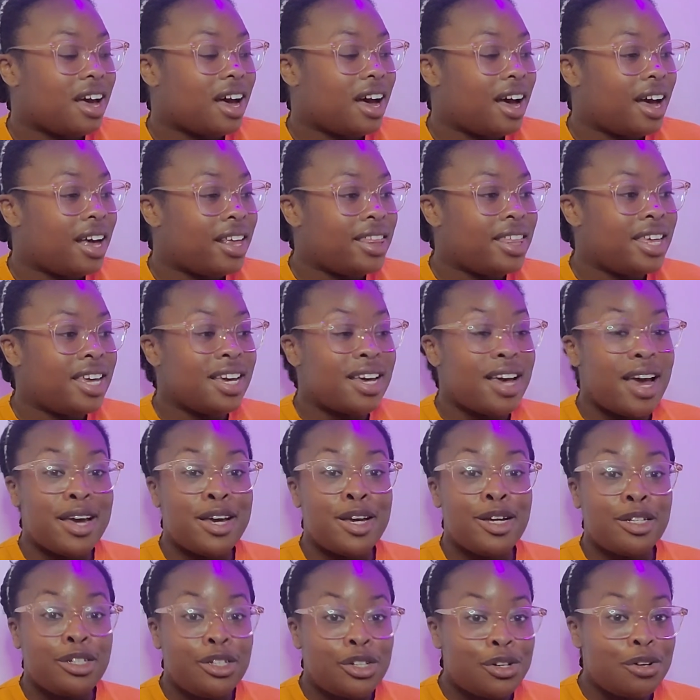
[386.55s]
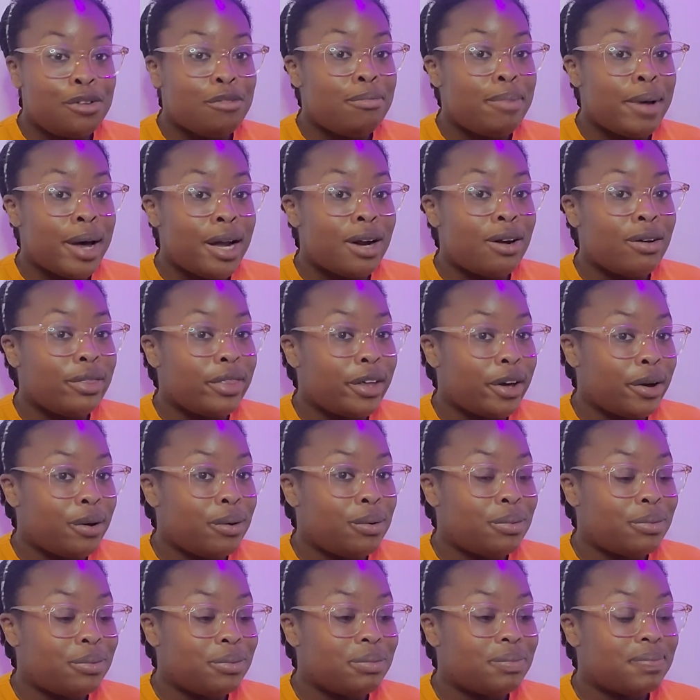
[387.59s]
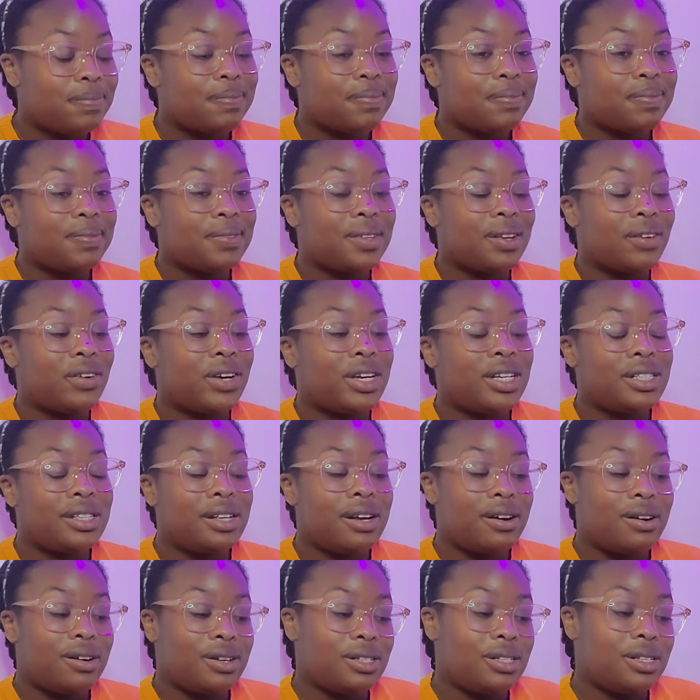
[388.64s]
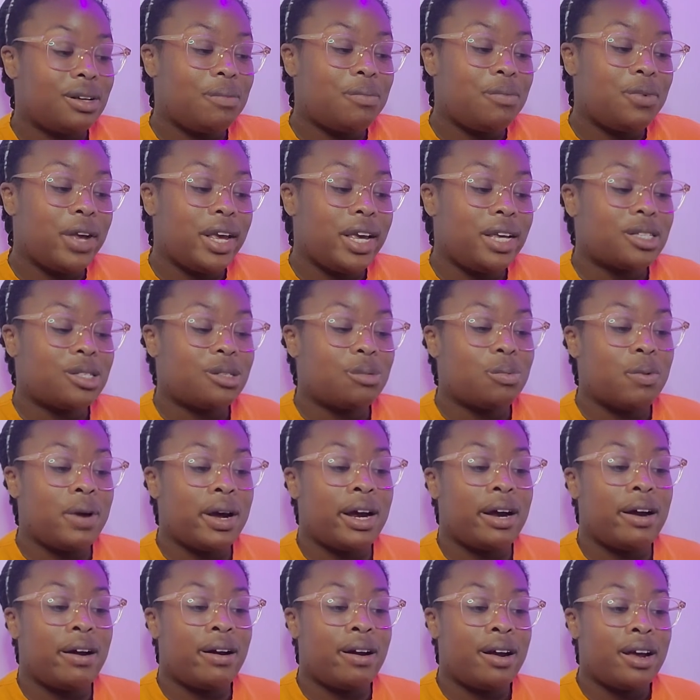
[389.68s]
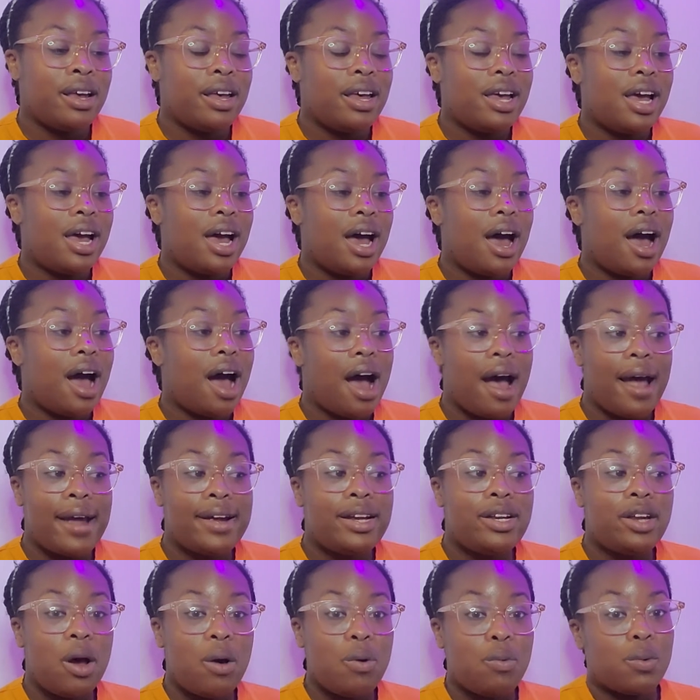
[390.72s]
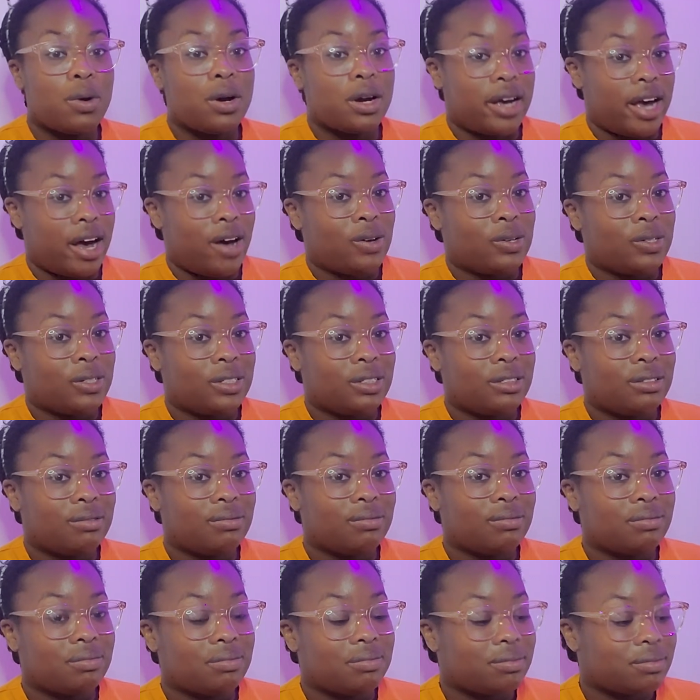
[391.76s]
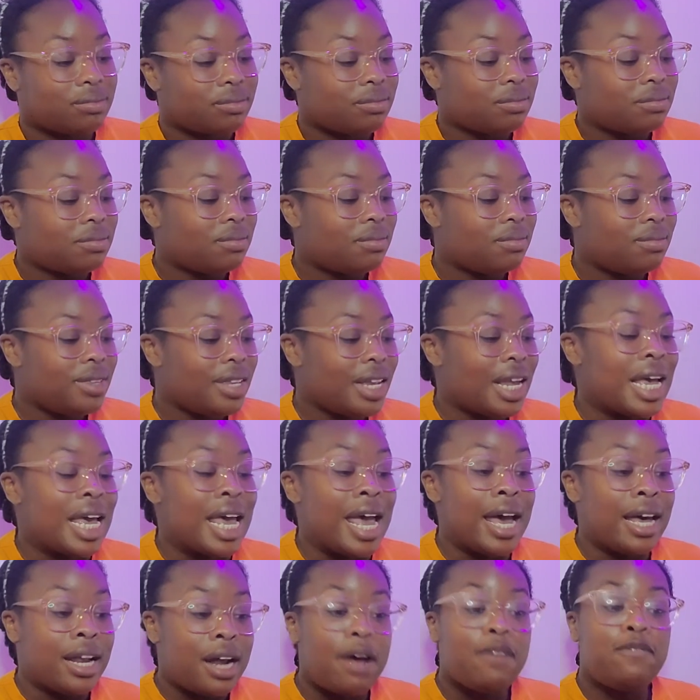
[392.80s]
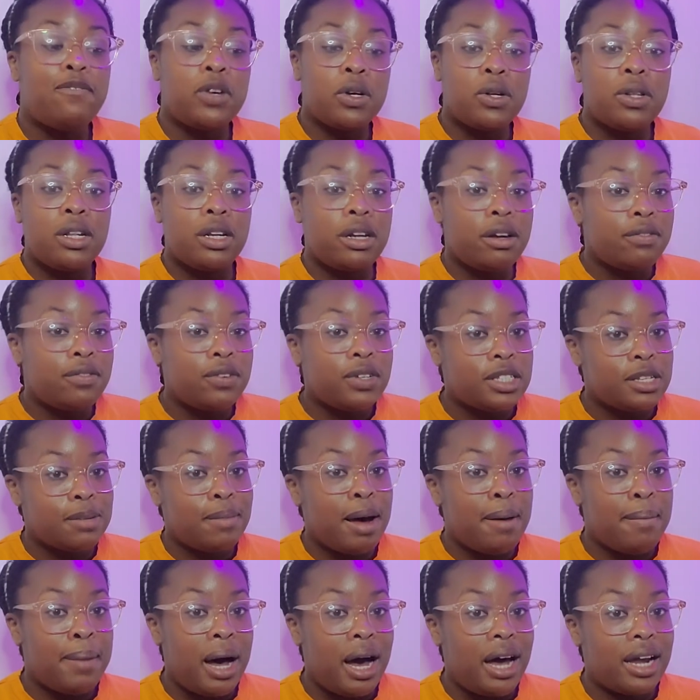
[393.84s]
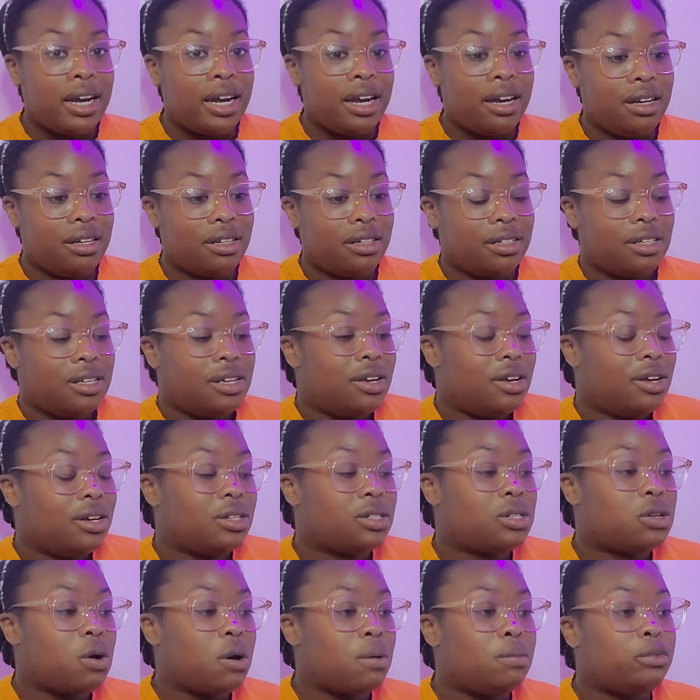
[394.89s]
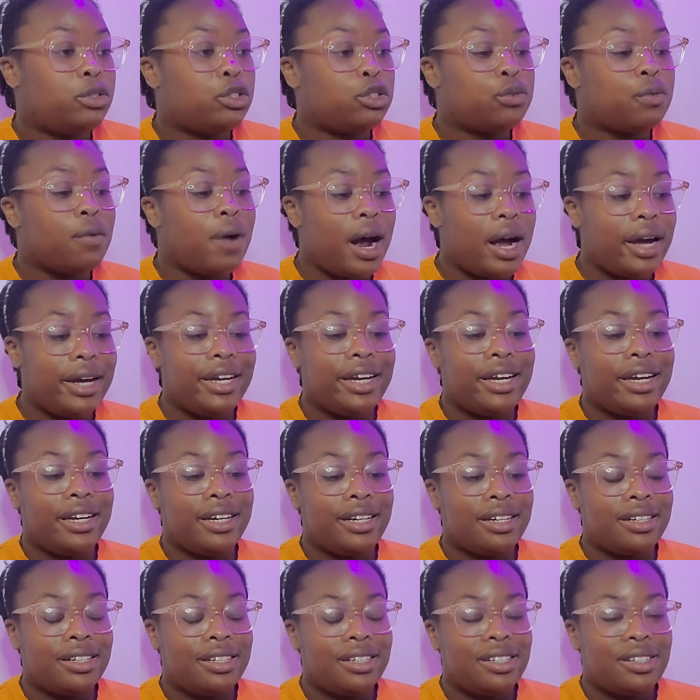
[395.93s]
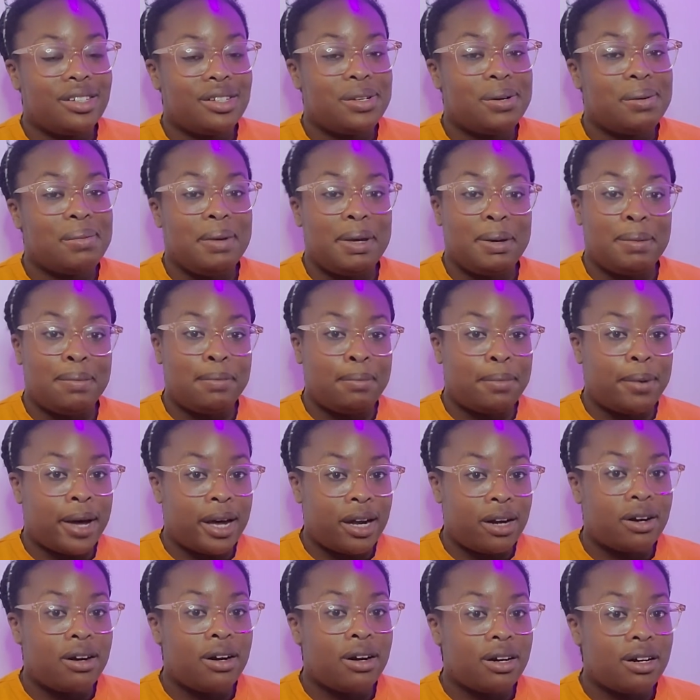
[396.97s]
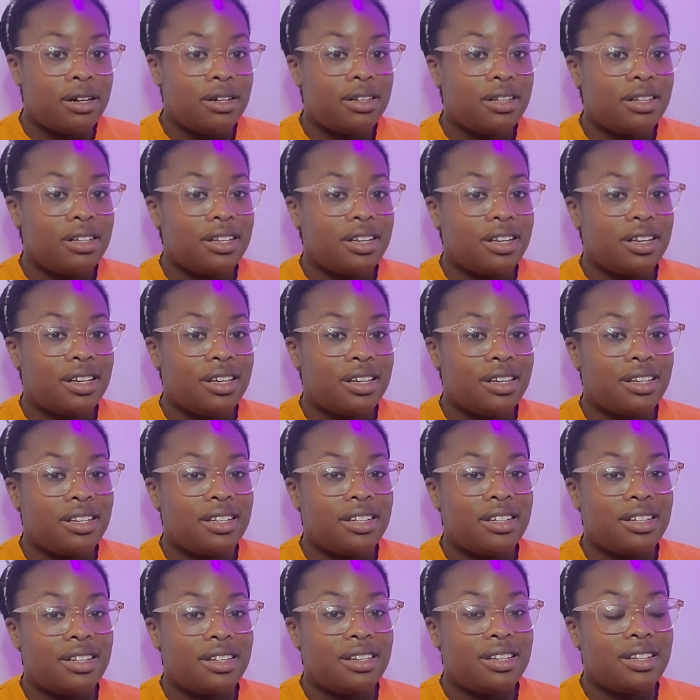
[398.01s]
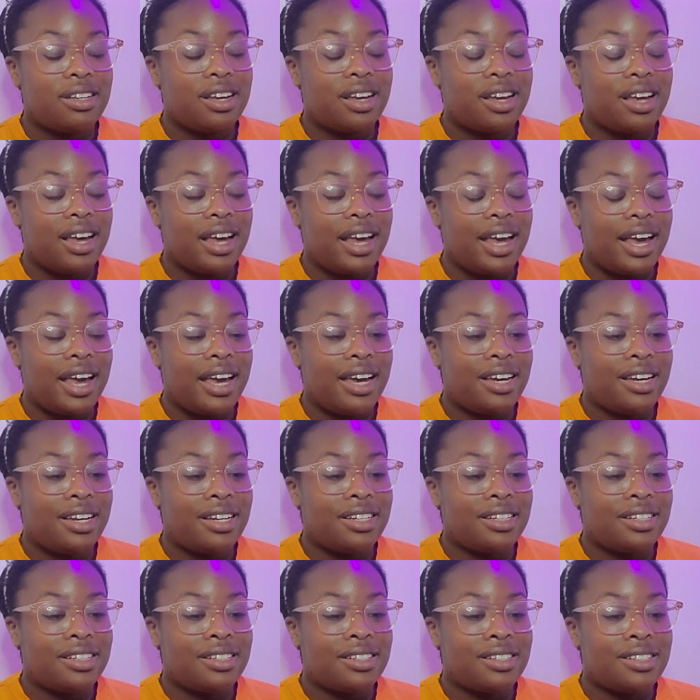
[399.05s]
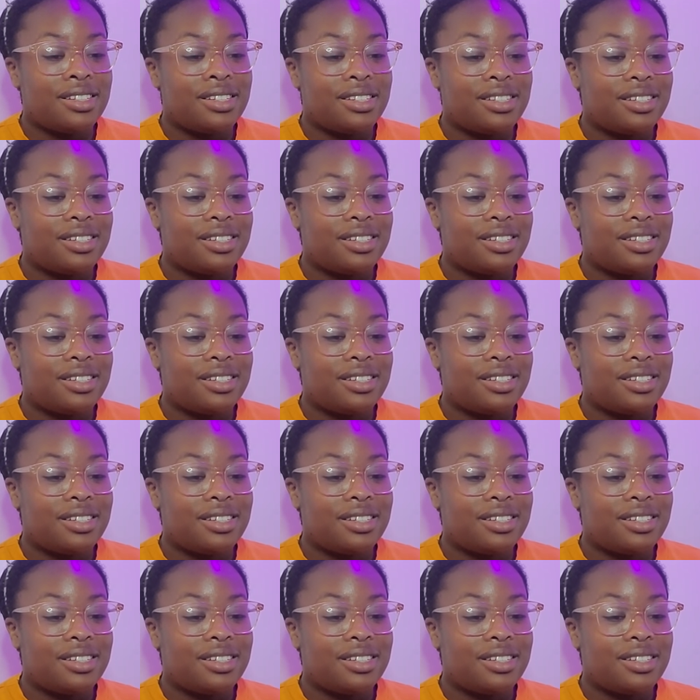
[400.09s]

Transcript: I think I could do better though, because there are some weeks where I don't work out and I feel the difference in my body. So I'm trying to be better and